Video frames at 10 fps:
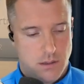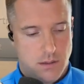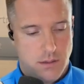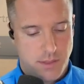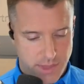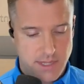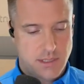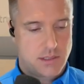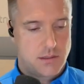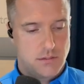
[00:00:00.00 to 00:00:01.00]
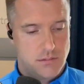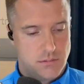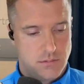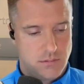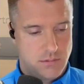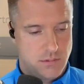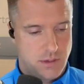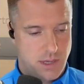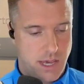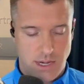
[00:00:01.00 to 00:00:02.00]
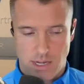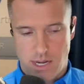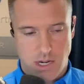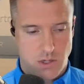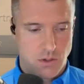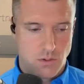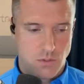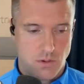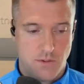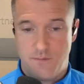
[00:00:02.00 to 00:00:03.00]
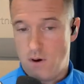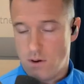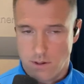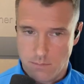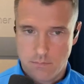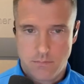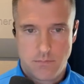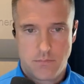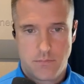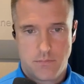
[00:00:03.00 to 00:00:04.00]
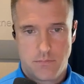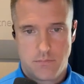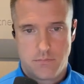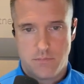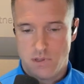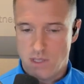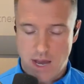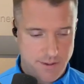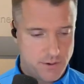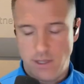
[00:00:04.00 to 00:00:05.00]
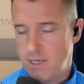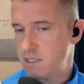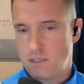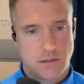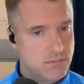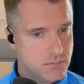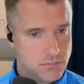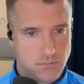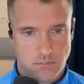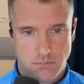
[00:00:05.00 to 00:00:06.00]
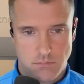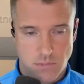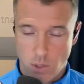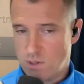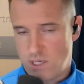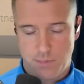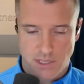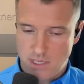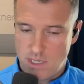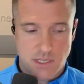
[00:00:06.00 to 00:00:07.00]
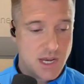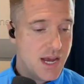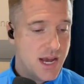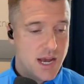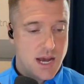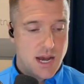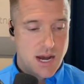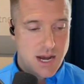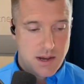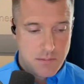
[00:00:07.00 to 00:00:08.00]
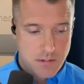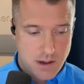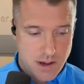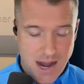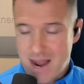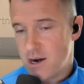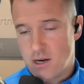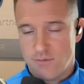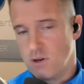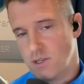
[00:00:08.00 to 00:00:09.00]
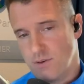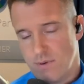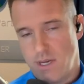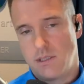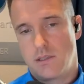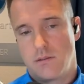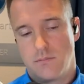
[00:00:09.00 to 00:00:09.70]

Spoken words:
This can lead to volume, a lot of clicks, lower CPCs, higher conversion rates.